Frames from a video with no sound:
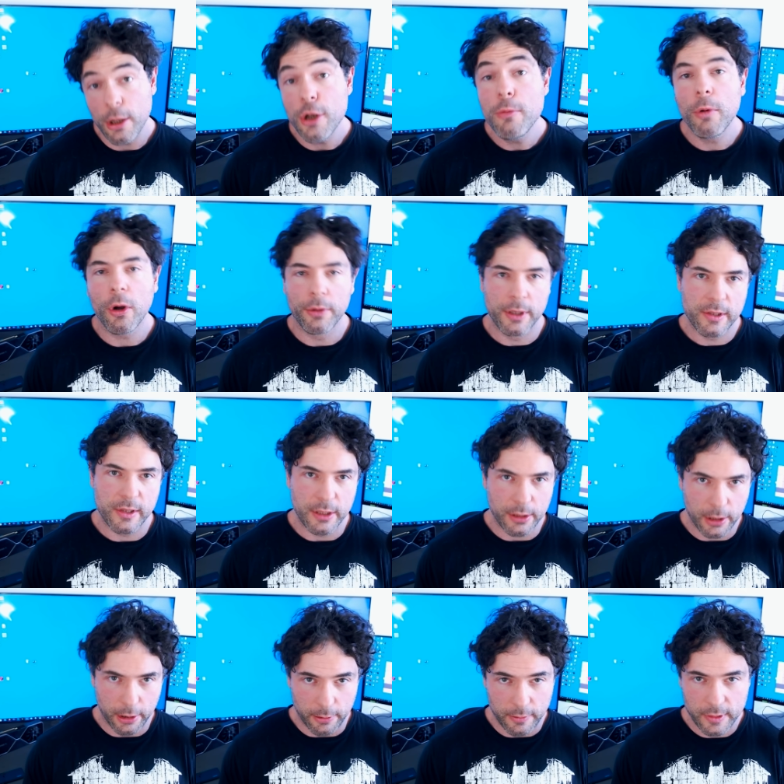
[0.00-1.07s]
who honestly
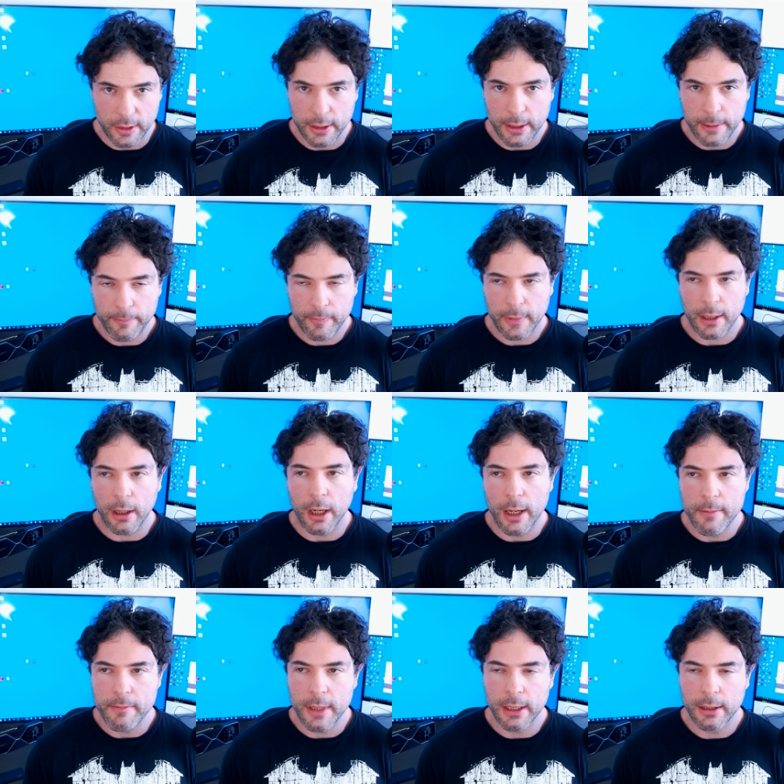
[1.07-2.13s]
knows?
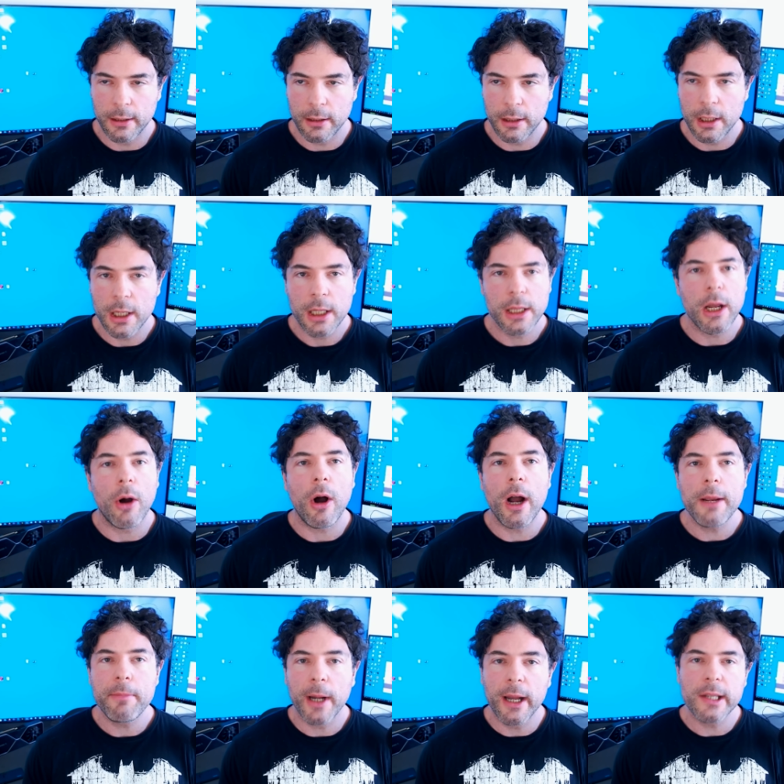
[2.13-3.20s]
Um, now,
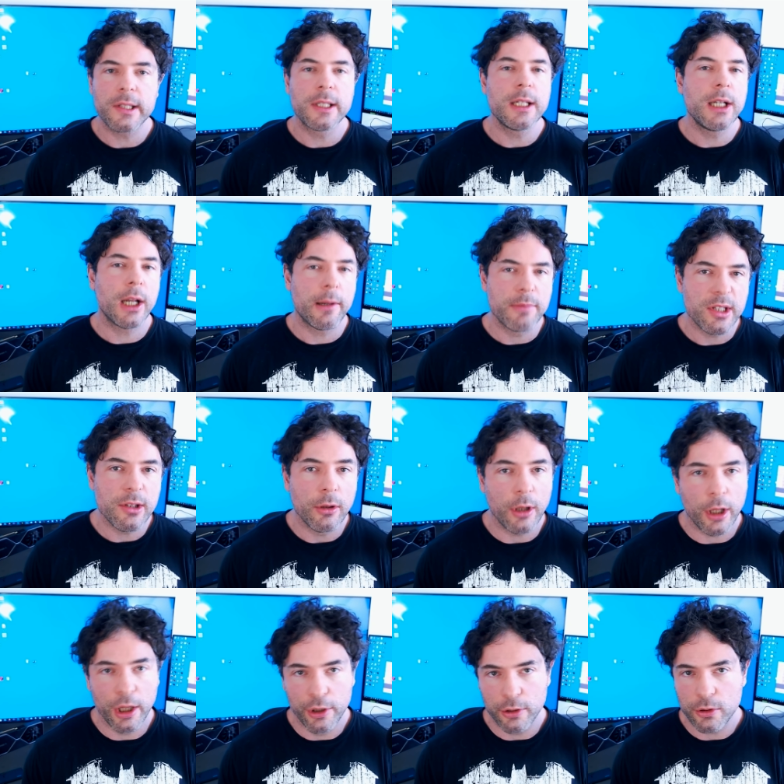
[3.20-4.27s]
I personally am
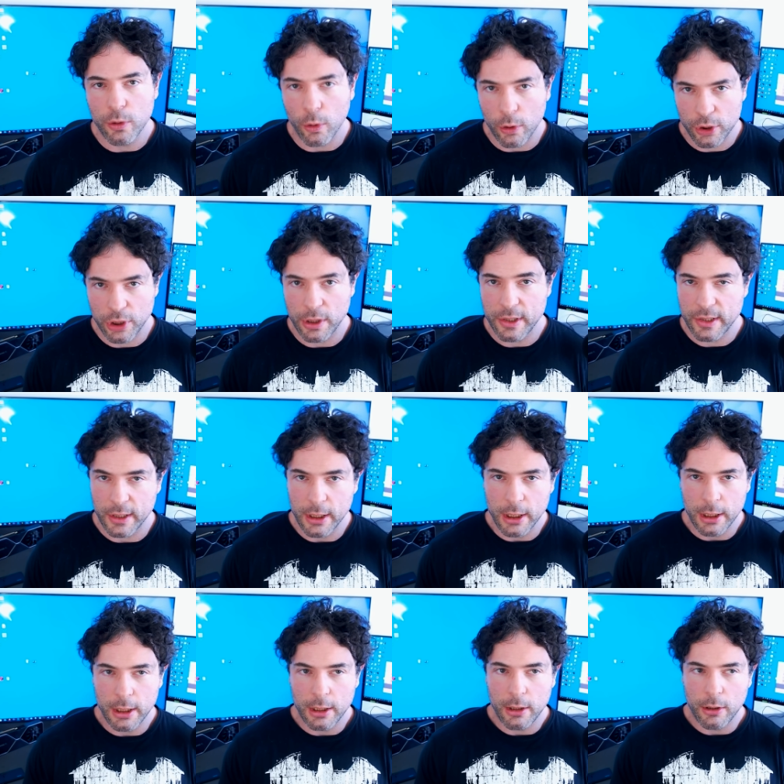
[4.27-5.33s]
still a little cautious
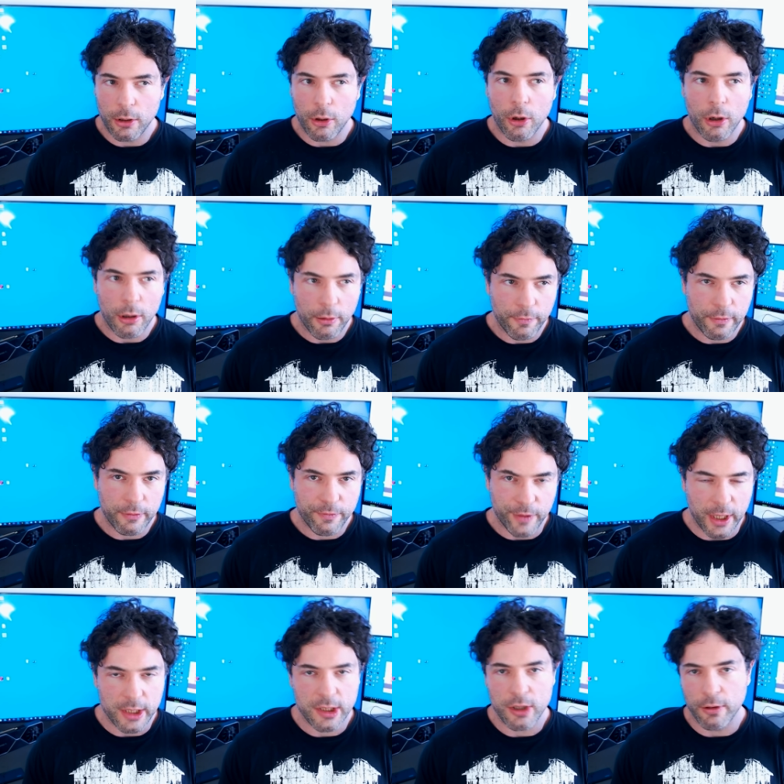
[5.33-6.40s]
of
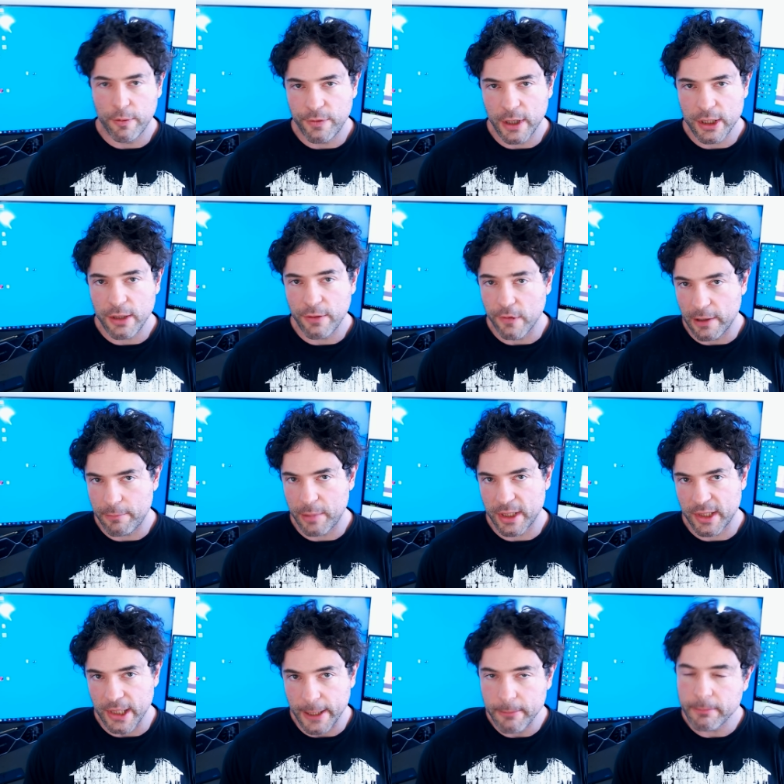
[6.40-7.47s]
30 or
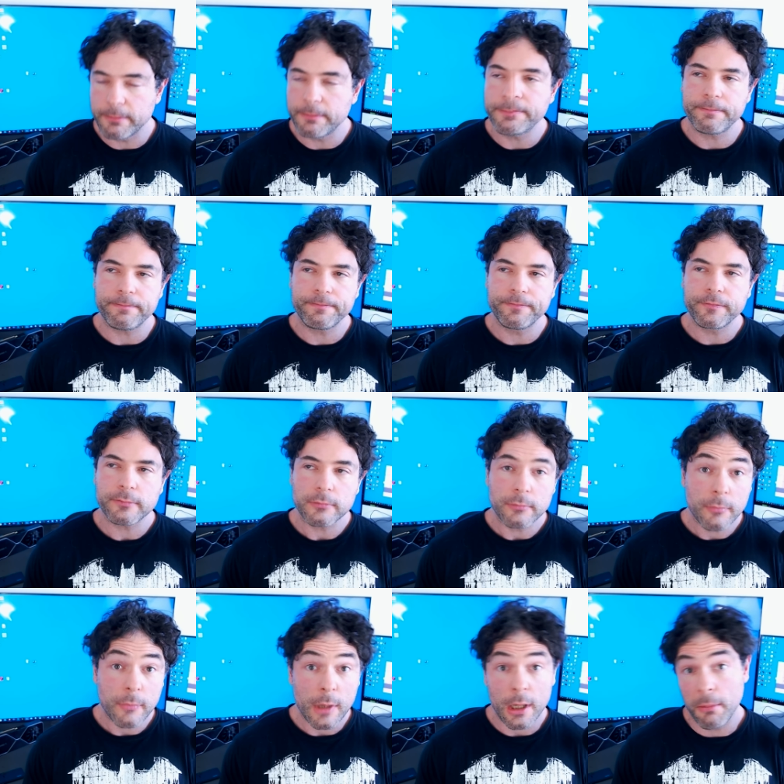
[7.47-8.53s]
35%
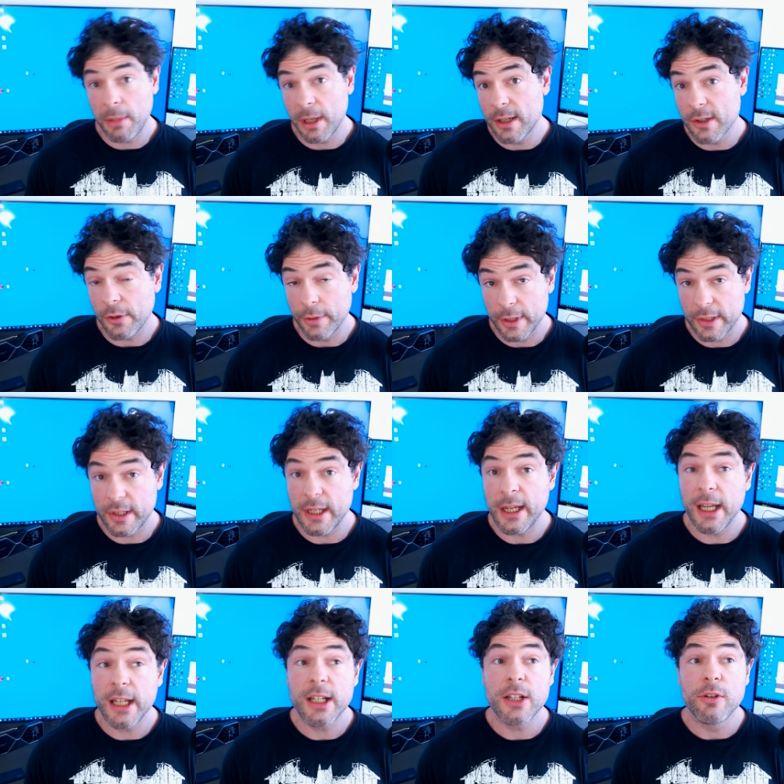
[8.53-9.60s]
because honestly
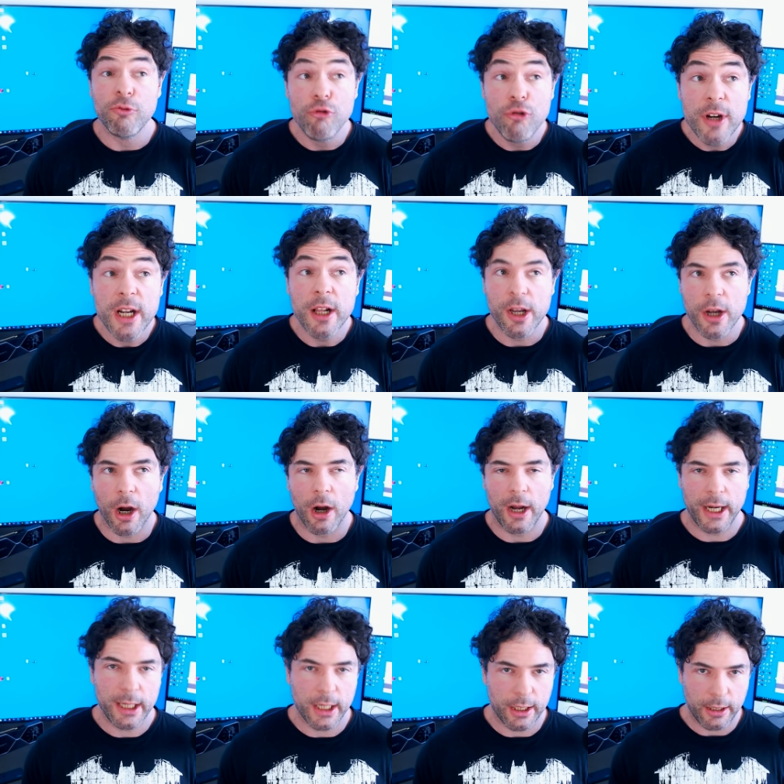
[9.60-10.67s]
it is really
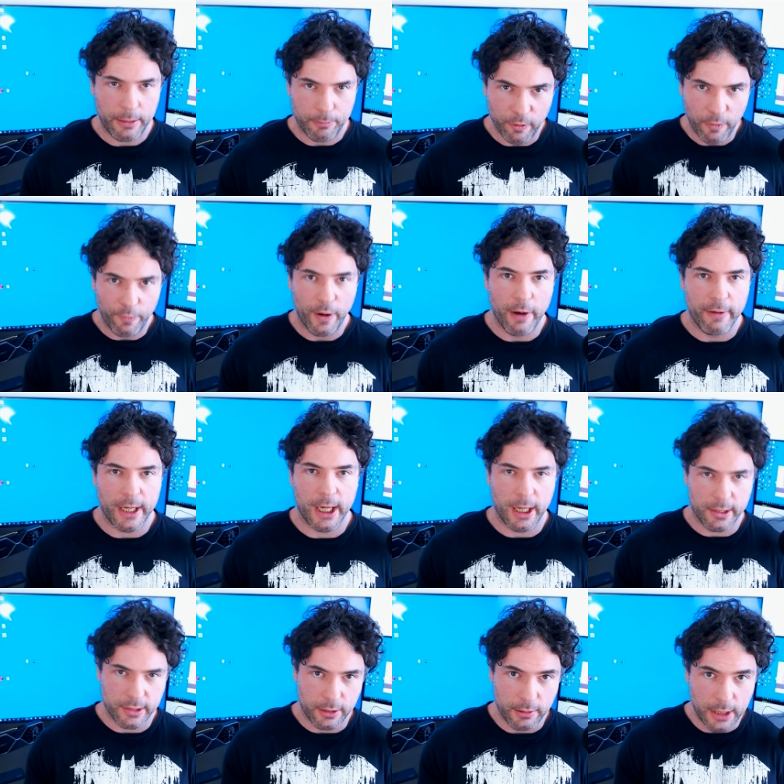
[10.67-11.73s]
high and I'm referring
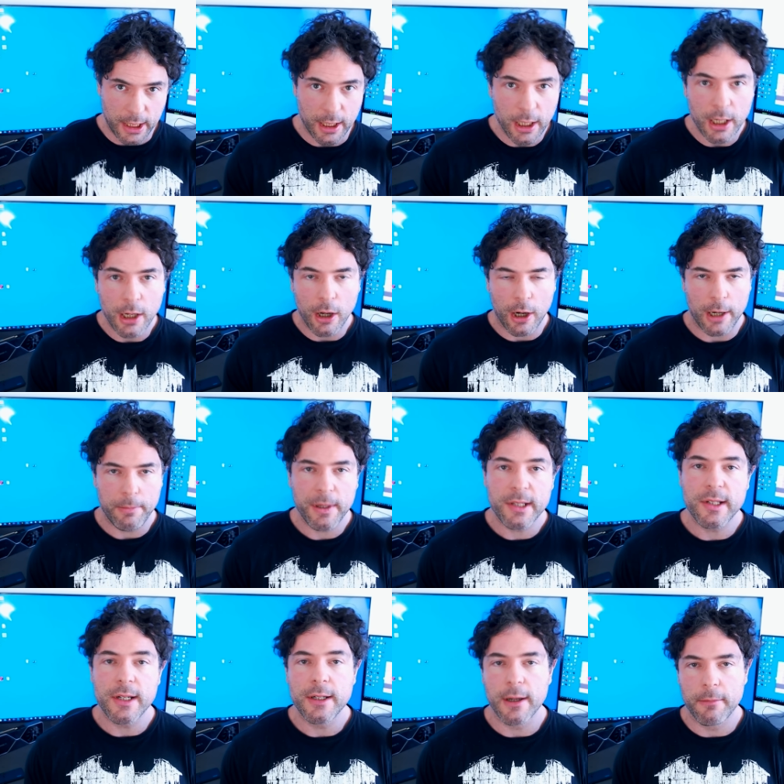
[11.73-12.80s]
here to the
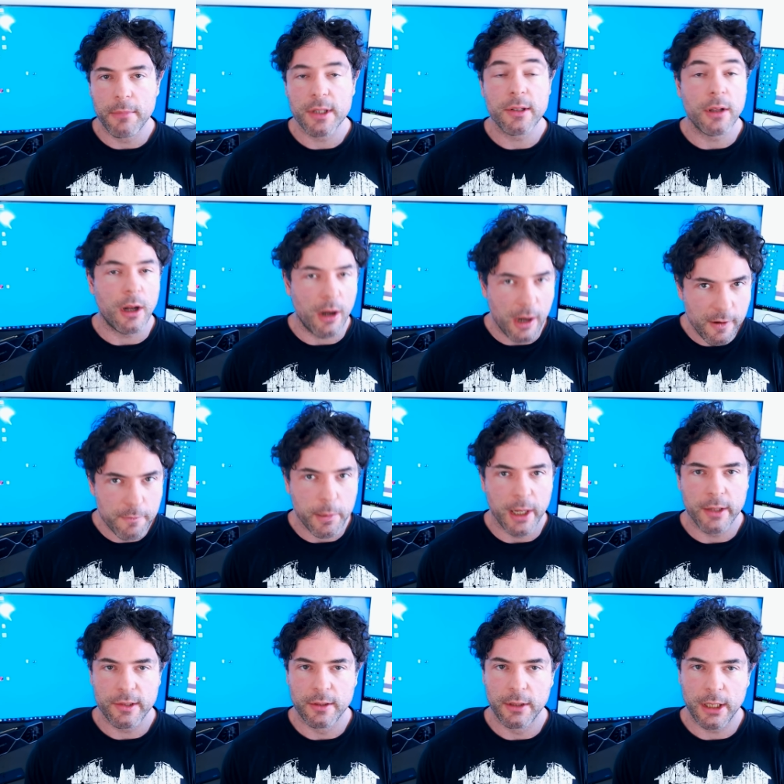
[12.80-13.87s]
IPC numbers that I've
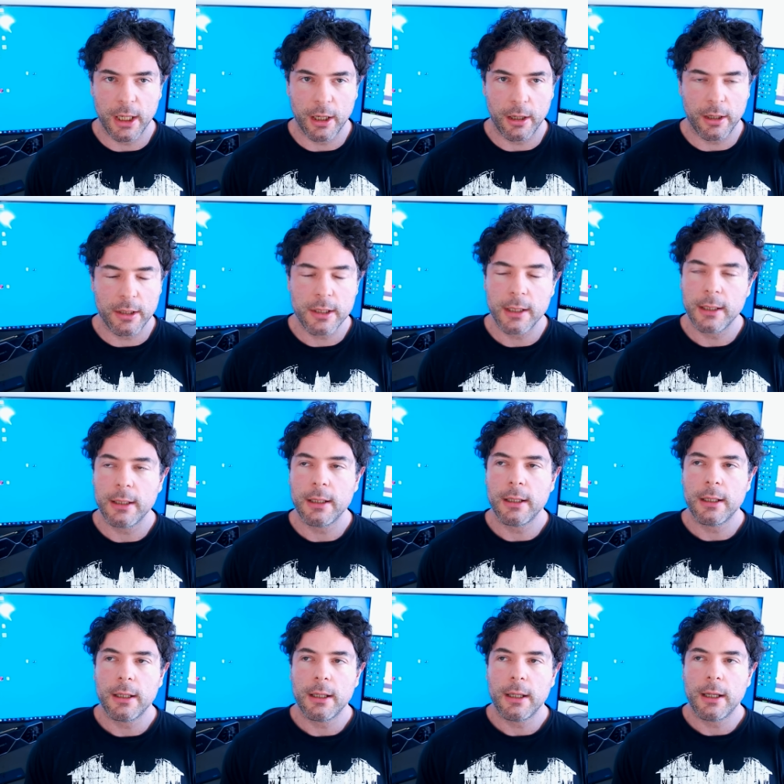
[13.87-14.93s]
personally heard
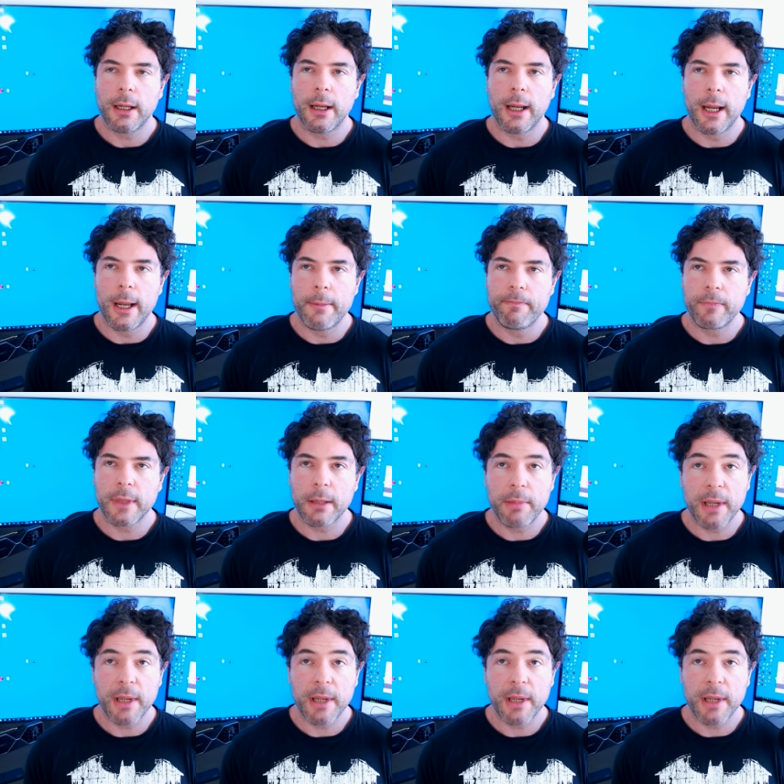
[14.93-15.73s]
um,